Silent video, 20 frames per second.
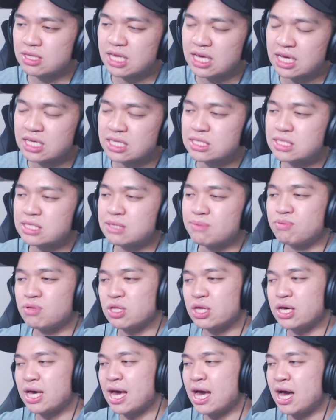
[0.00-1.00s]
things to
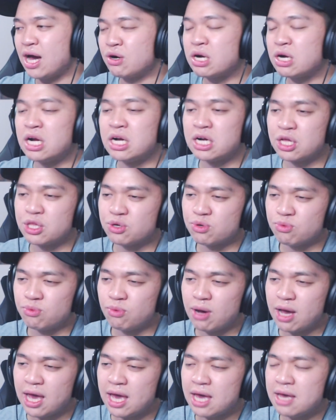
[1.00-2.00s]
play out another
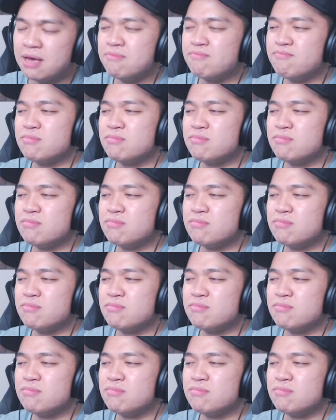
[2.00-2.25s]
way,